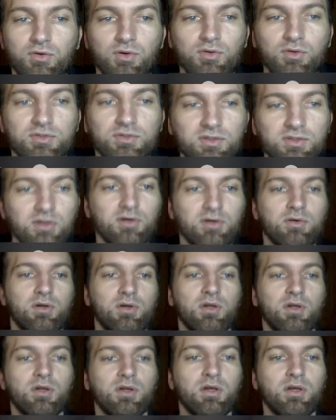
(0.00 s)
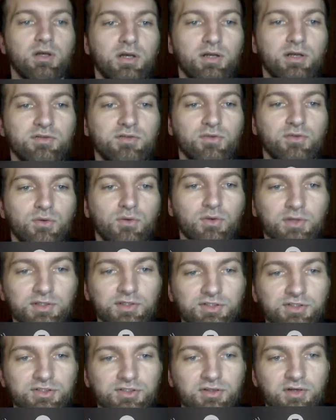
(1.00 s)
So total
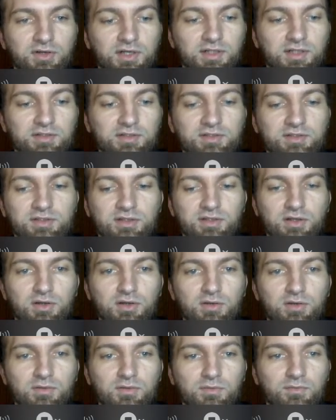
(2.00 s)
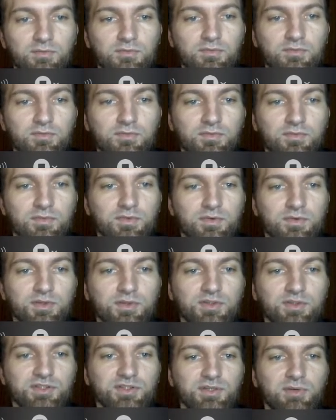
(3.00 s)
insurance,
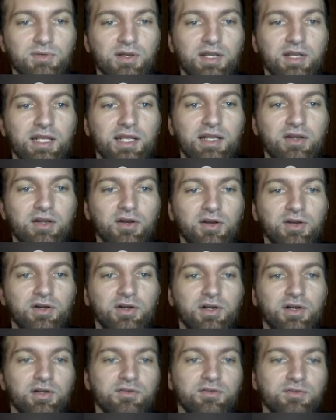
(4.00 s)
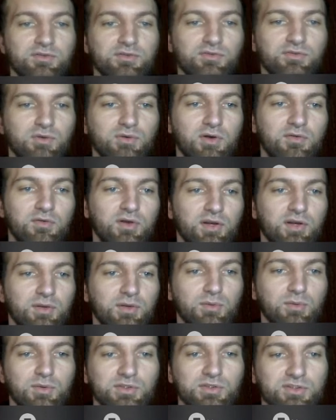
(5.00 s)
usually around 800 to 1,200. We'll
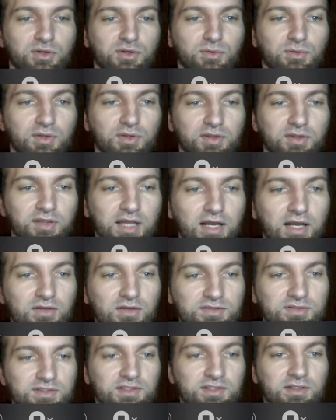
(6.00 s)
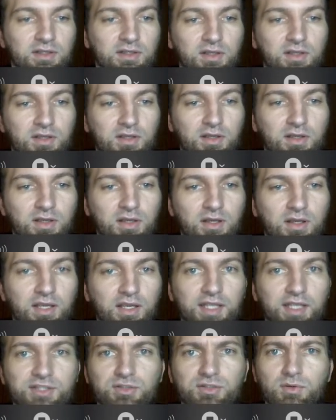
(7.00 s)
just go with 1,000.
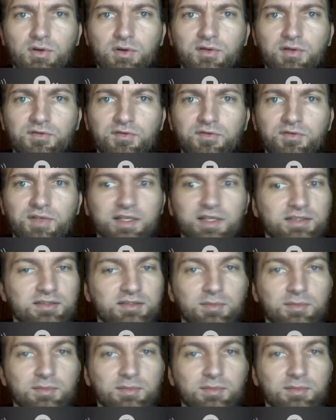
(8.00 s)
HOA fees. Let me